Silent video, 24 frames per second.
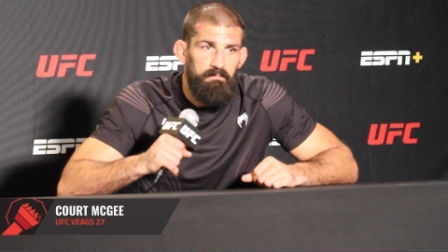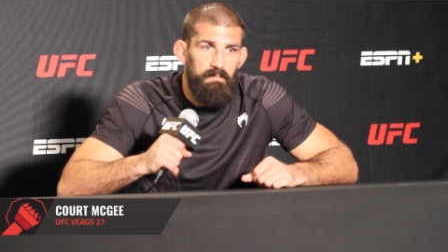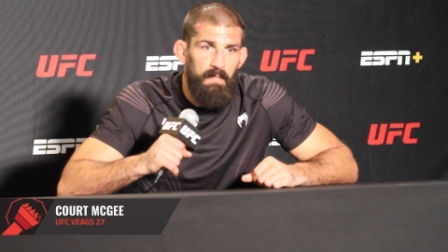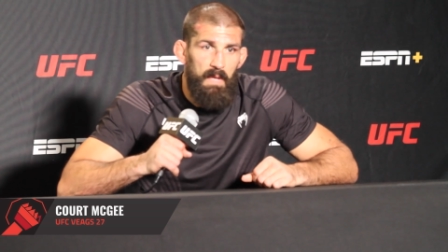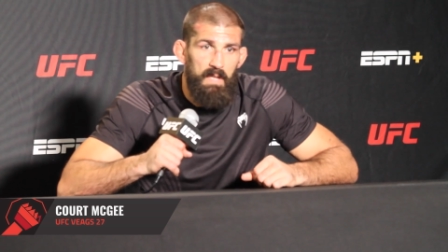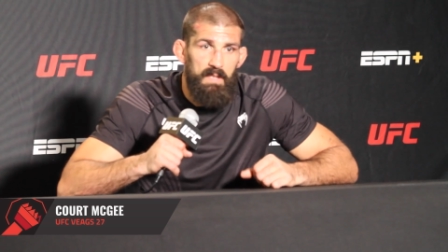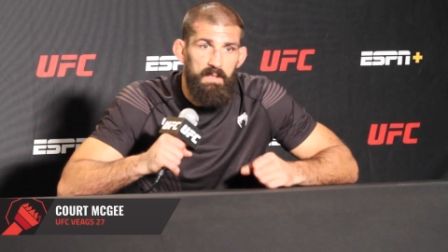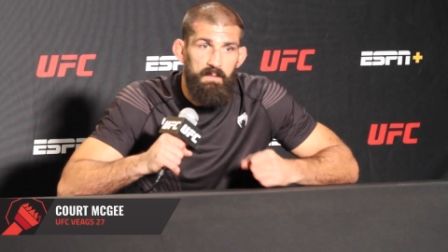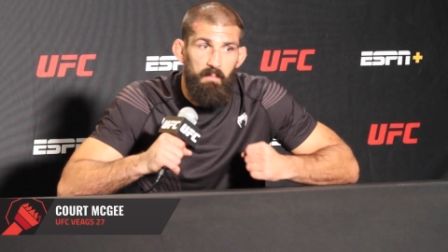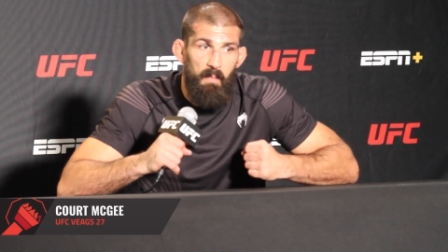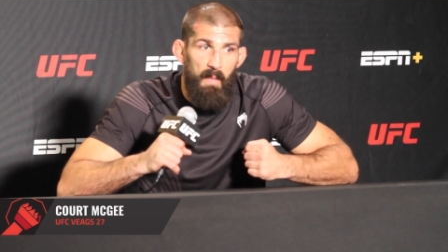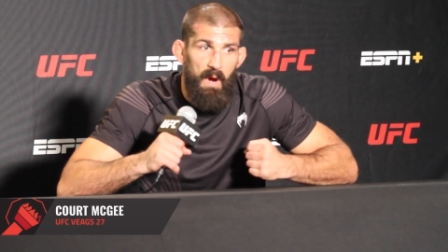
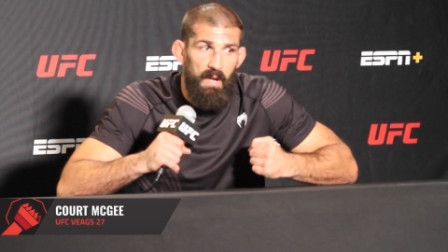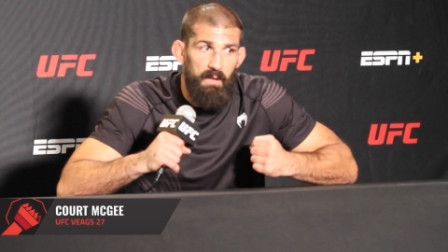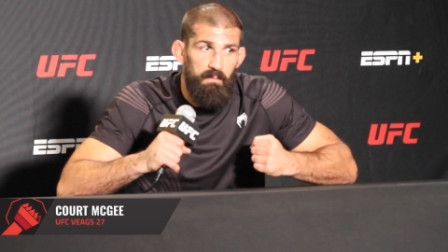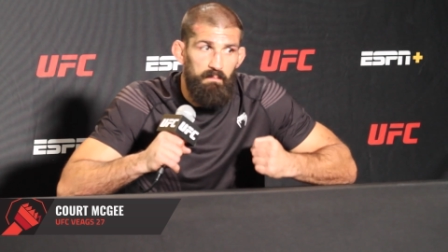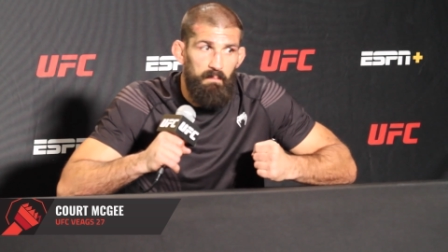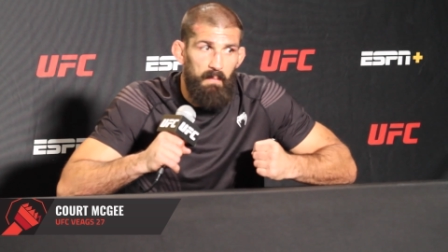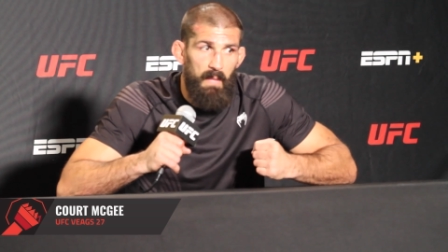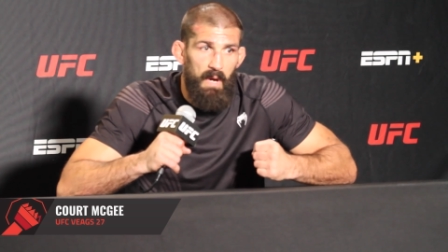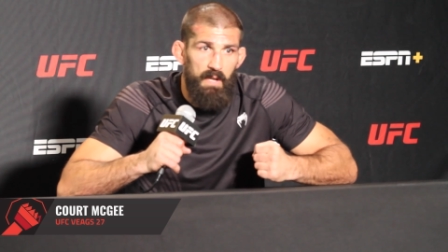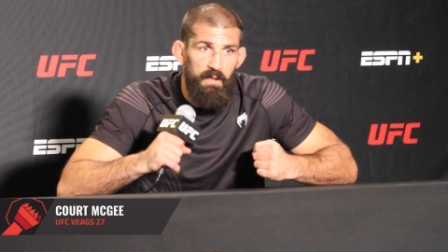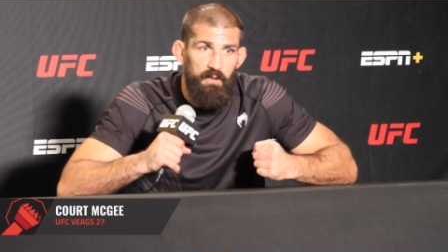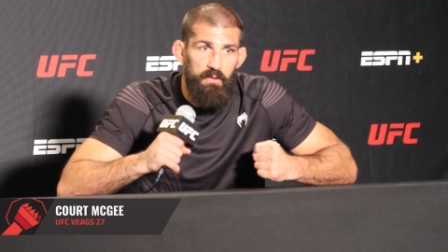it's my
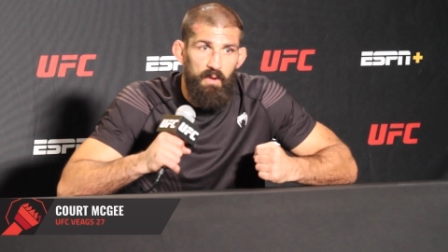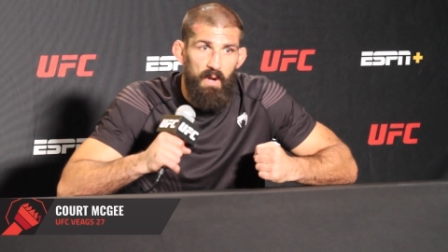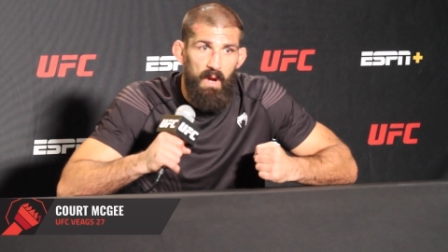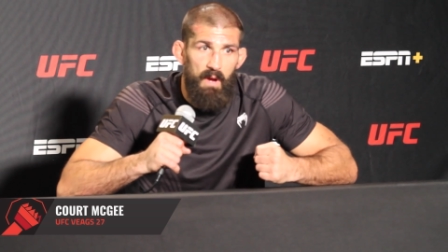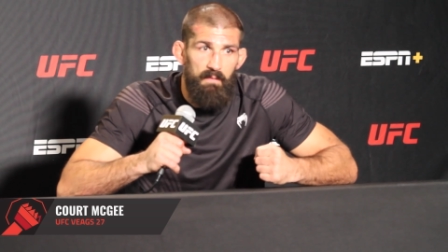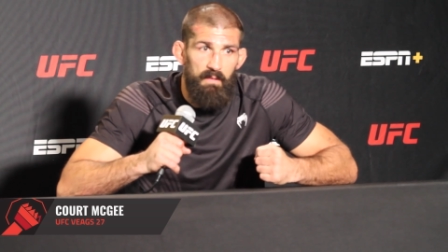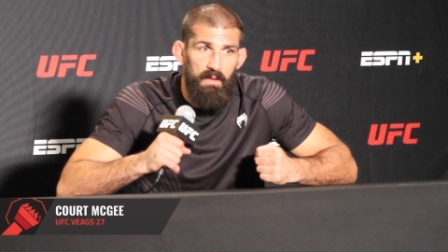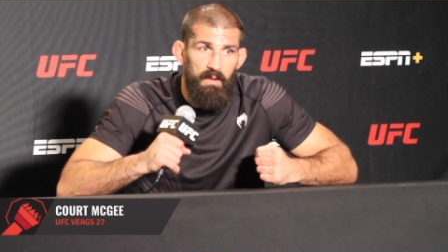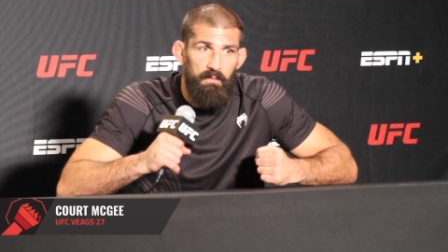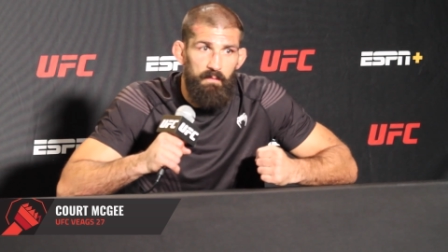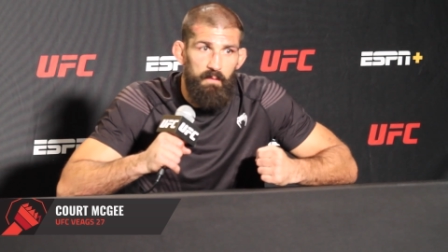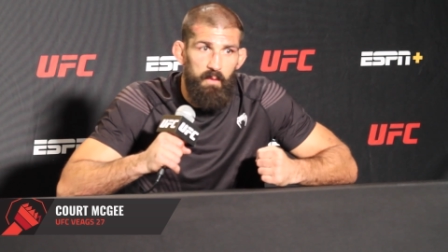my
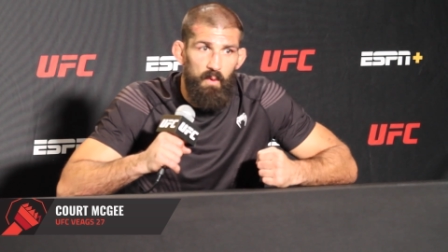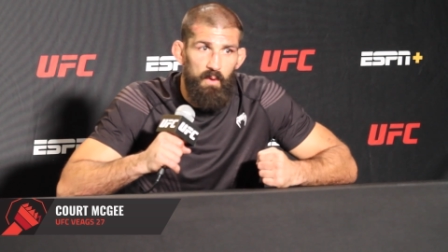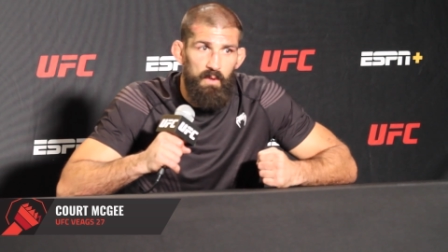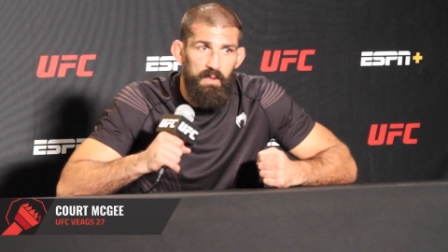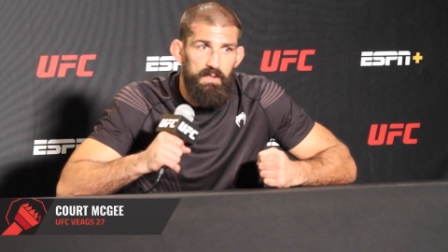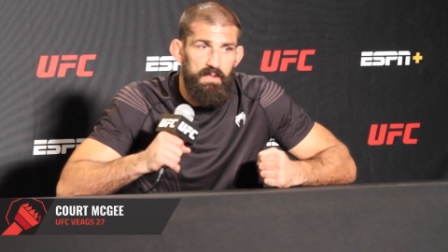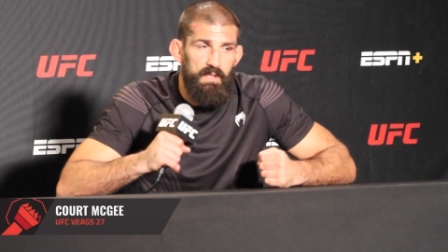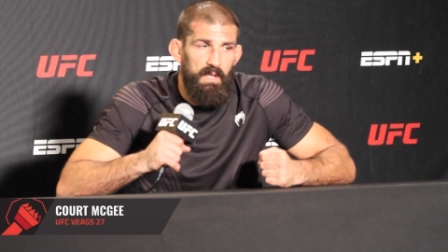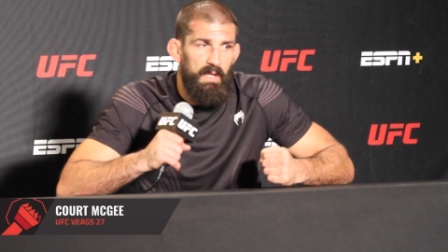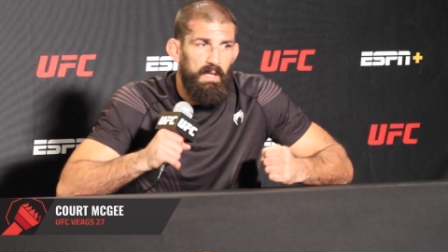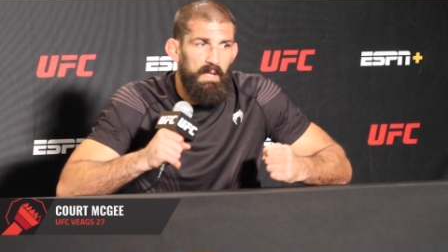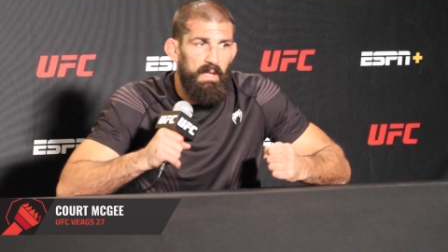driving
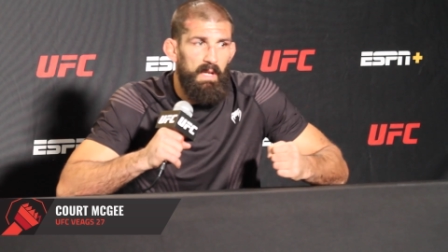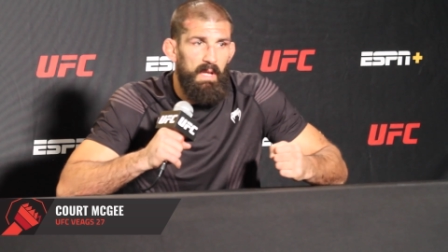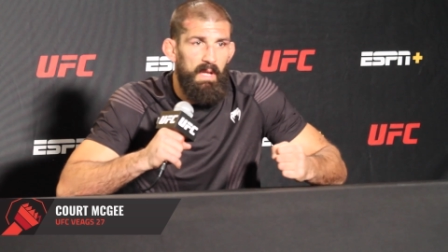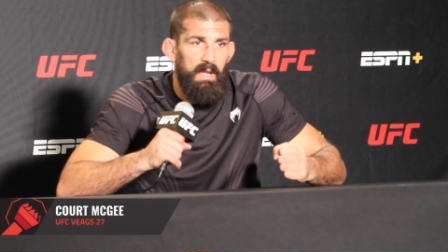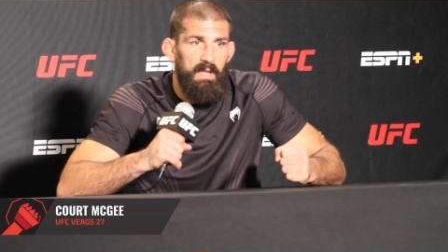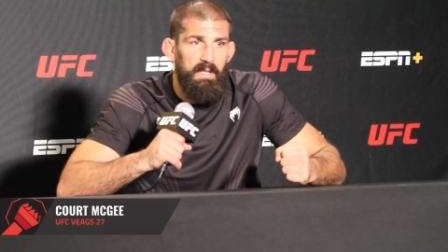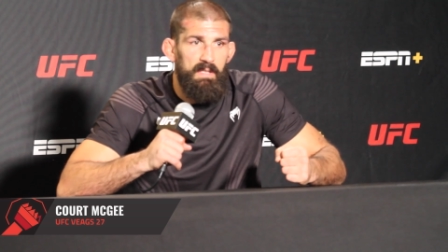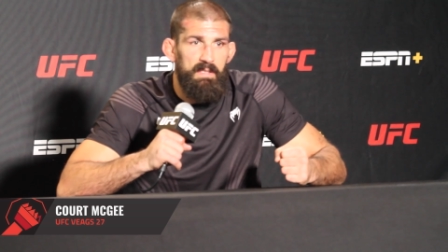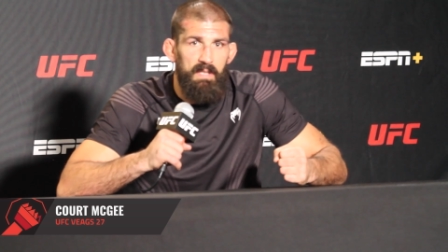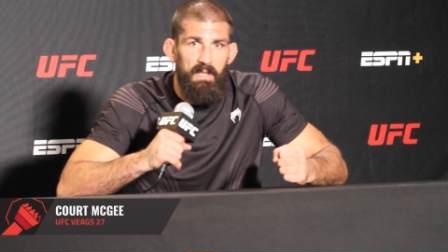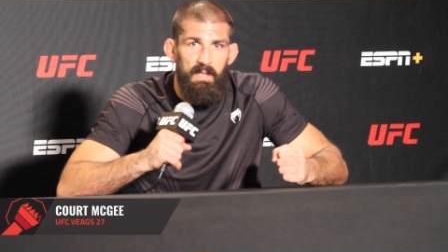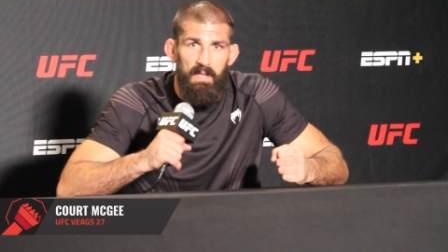force, and
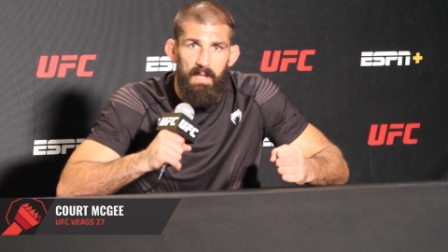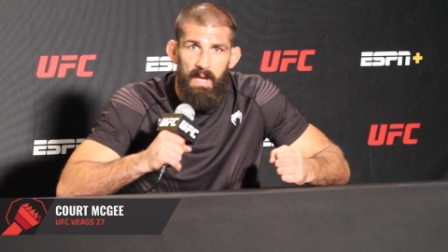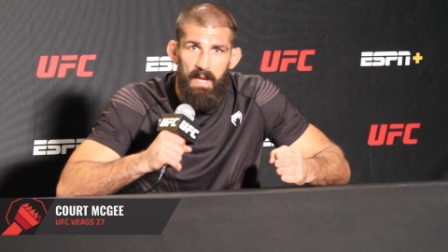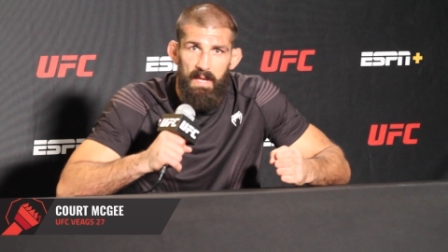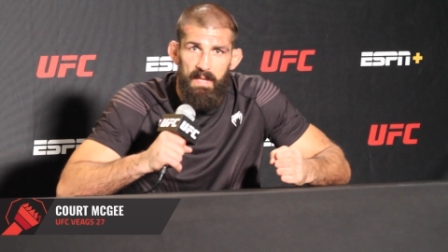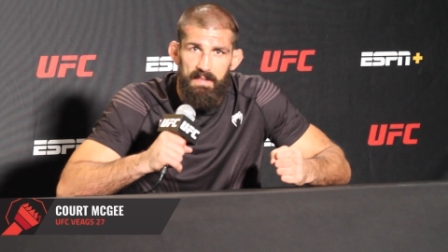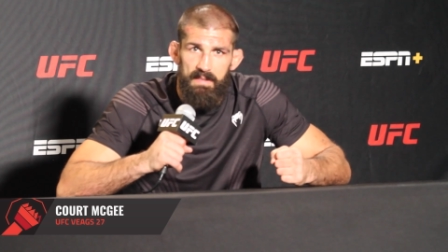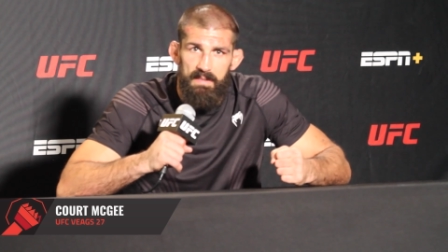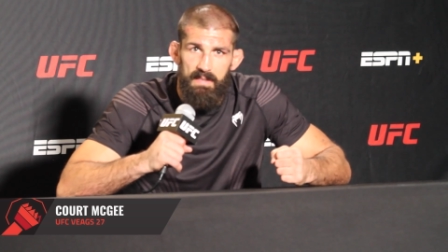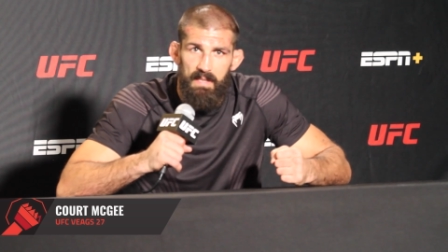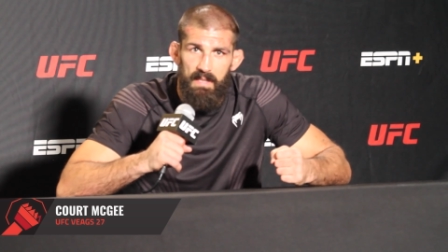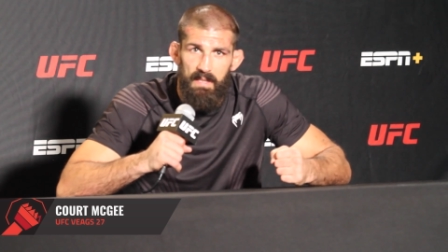and it's a
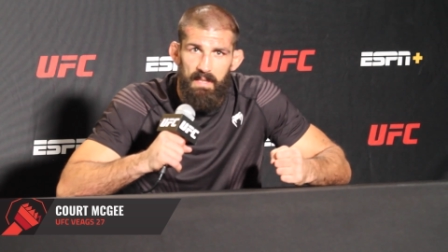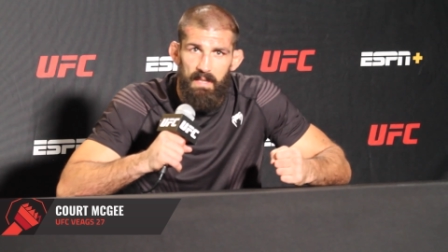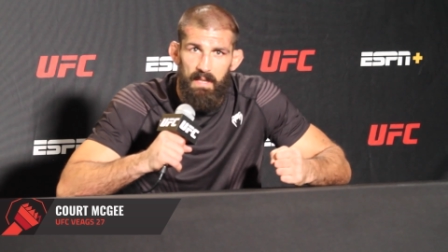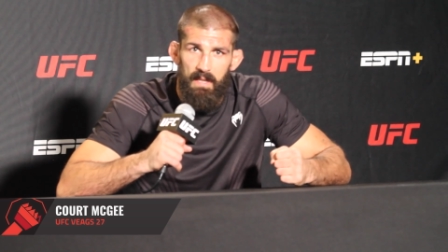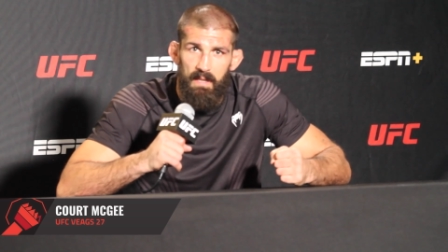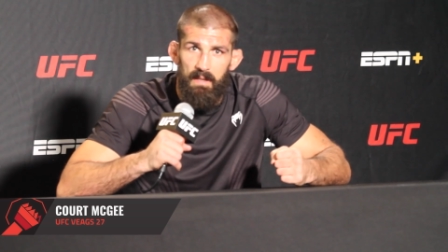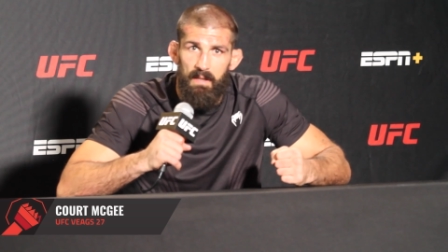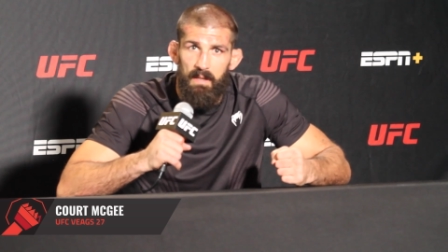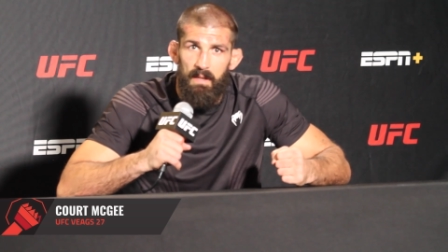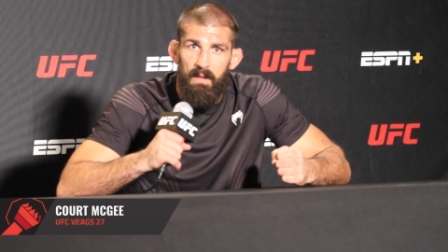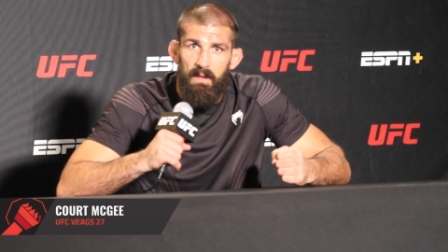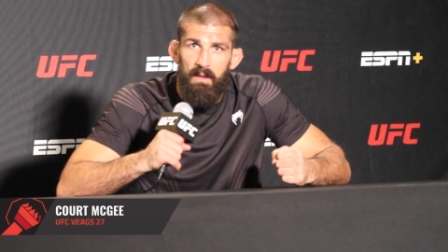legacy that.